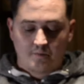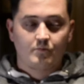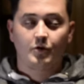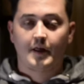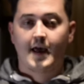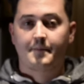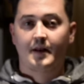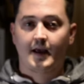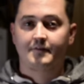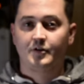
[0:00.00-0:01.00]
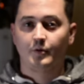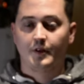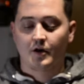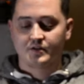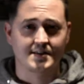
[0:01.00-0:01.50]
really happy to have two of
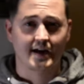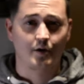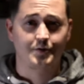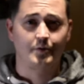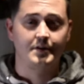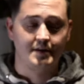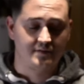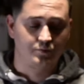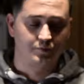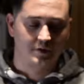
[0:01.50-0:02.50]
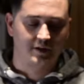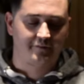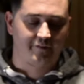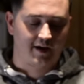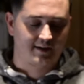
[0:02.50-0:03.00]
those. I go through these really
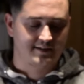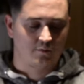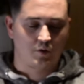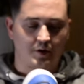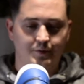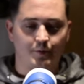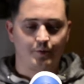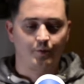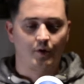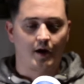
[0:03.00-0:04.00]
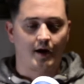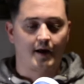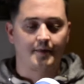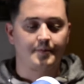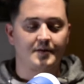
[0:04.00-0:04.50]
fast. I wear through
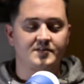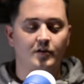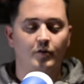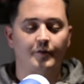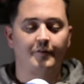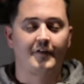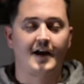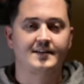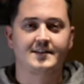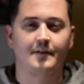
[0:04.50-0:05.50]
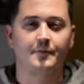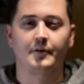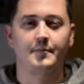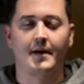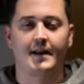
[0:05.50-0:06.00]
the sole real fast, get
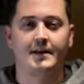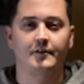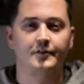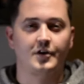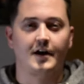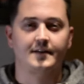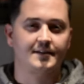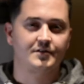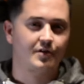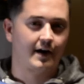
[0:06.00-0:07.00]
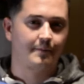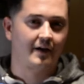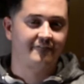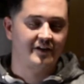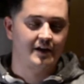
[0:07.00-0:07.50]
really bad heel drag because I drag
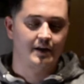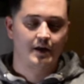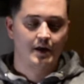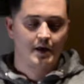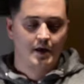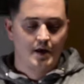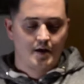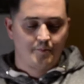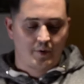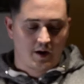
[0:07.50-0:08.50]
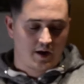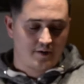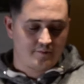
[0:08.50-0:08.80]
my feet, but